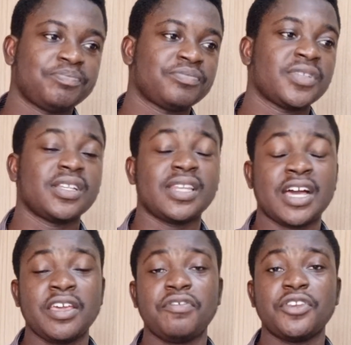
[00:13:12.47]
Now, if
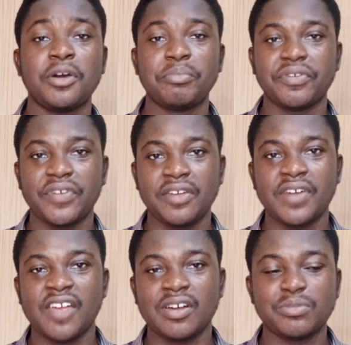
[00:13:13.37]
you don't prefer Driver
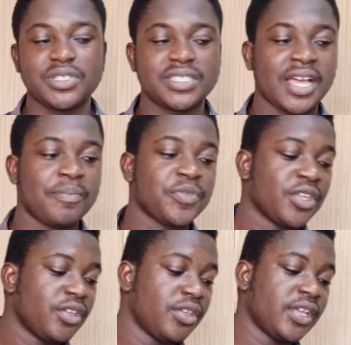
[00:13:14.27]
Booster,
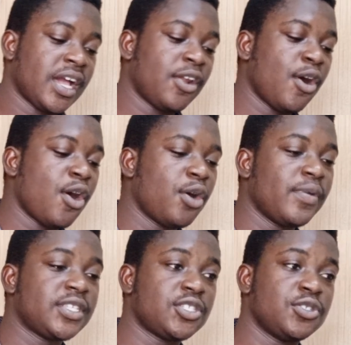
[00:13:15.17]
you can always
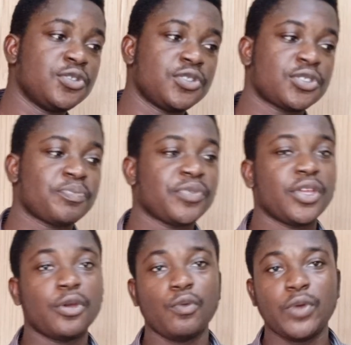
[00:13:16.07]
use
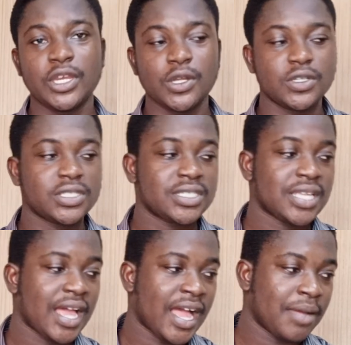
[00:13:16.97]
Windows
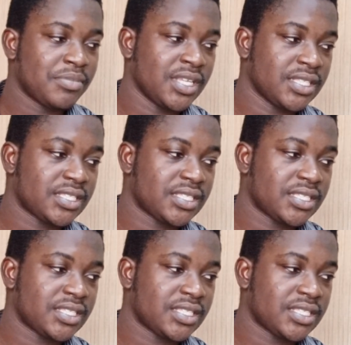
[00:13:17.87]
Update